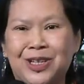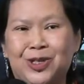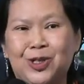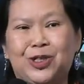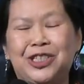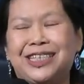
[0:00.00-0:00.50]

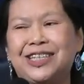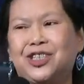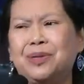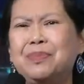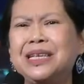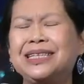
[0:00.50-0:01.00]
So she said
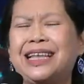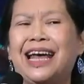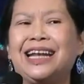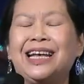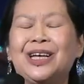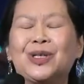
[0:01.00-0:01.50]
she missed
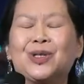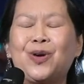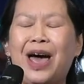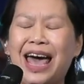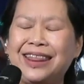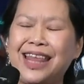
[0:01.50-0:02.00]
that.
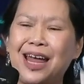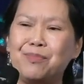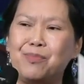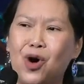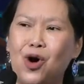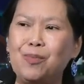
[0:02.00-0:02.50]
So at
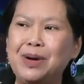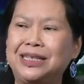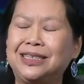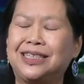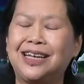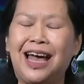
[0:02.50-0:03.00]
that
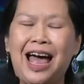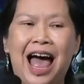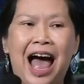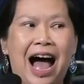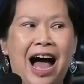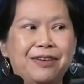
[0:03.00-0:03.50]
moment,
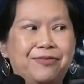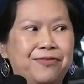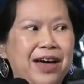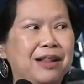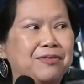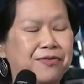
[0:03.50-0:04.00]
I
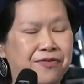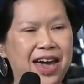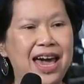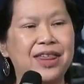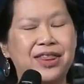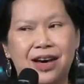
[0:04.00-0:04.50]
felt
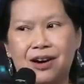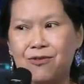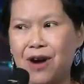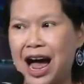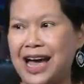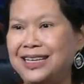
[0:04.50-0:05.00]
faith
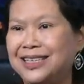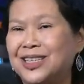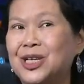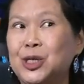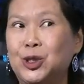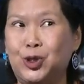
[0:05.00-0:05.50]

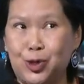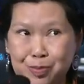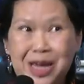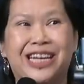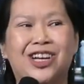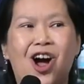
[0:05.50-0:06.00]
arise to
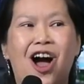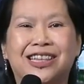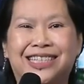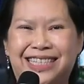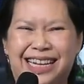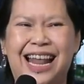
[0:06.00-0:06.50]
meet
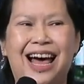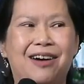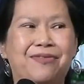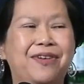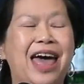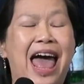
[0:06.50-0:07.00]
God's
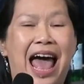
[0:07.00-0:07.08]
love.